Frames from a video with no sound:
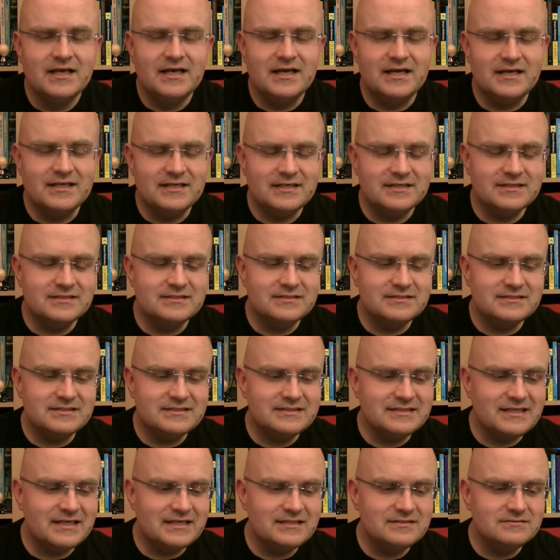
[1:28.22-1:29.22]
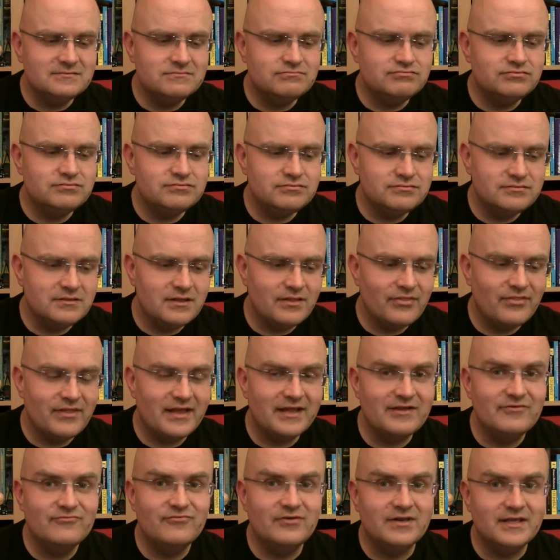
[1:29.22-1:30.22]
And
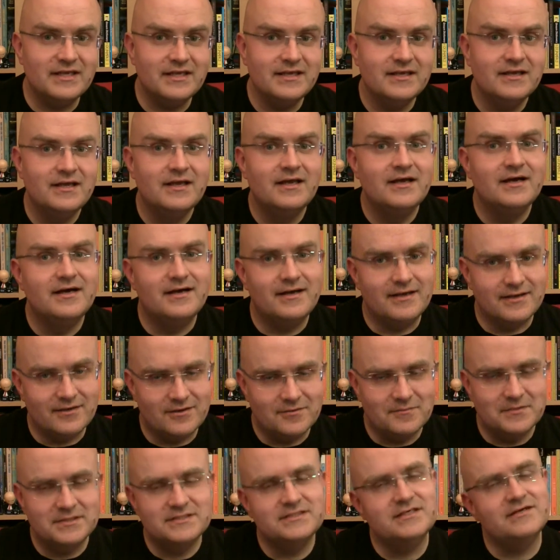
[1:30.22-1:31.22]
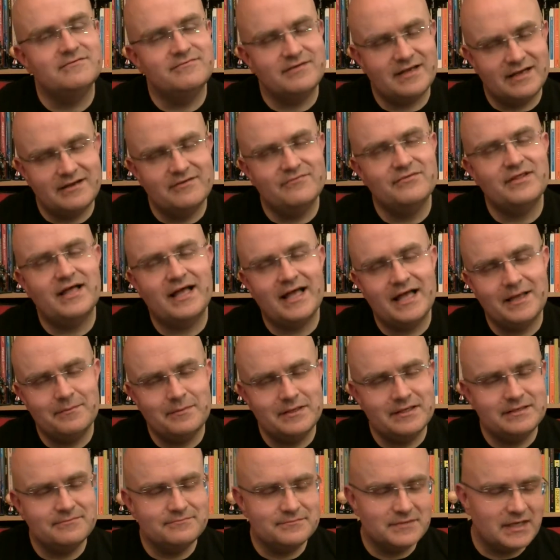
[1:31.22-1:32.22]
thankfully, I got myself out of that
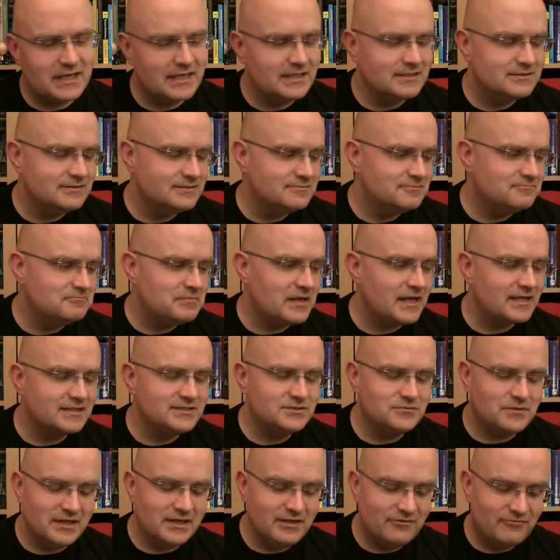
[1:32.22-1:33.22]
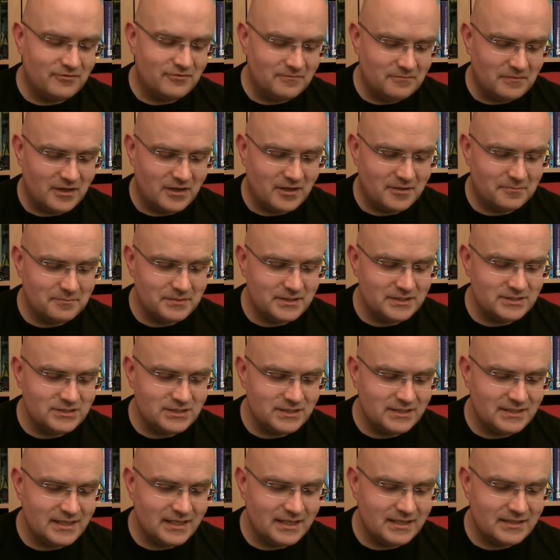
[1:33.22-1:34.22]
habit and backed away from
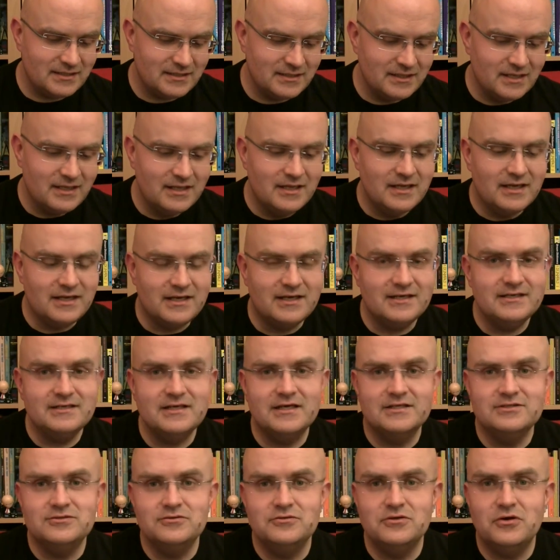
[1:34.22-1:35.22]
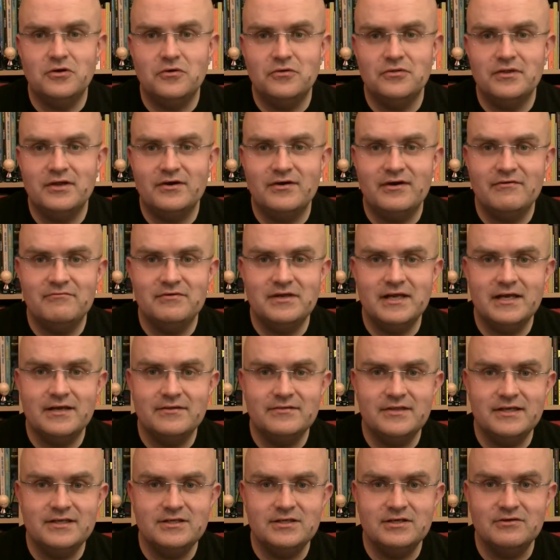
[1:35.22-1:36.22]
RPGNet. I do go on there every now
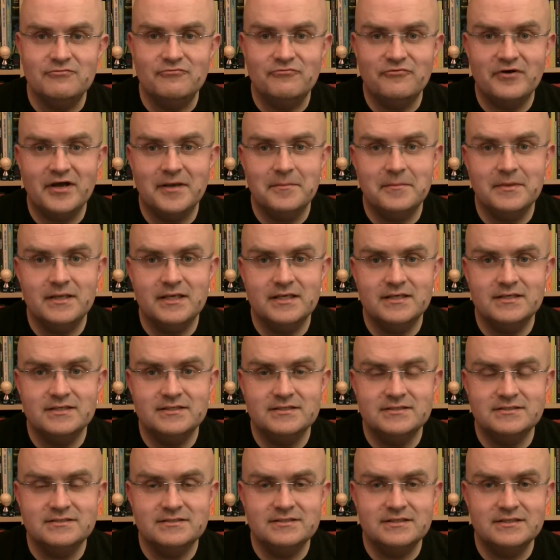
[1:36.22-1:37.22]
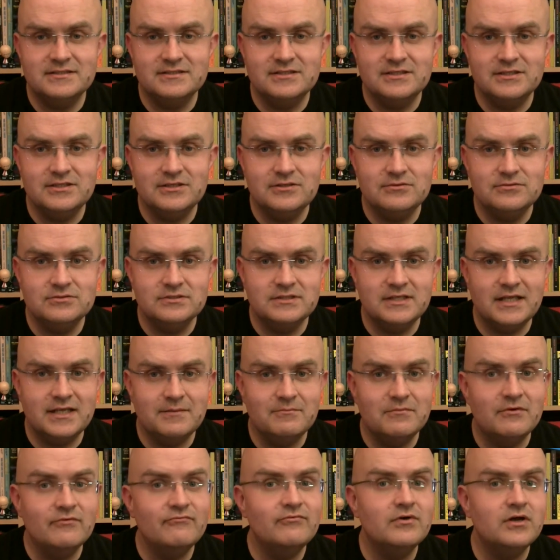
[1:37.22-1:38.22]
and then. You can find me as under the
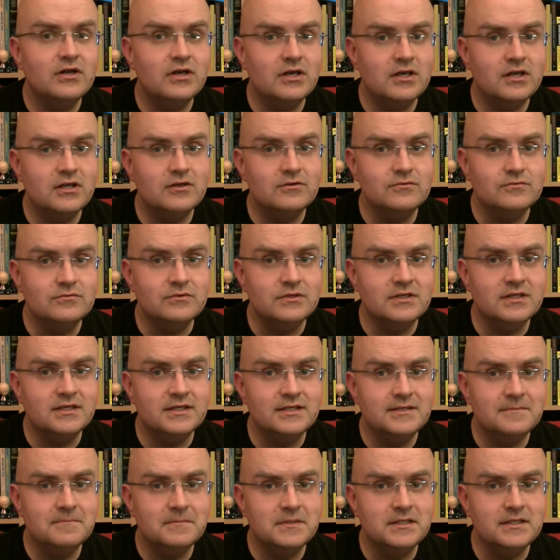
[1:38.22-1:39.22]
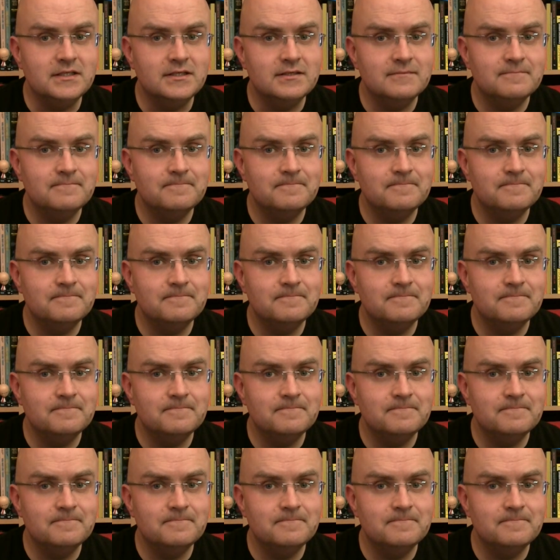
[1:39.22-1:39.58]
username of Lone Gunman.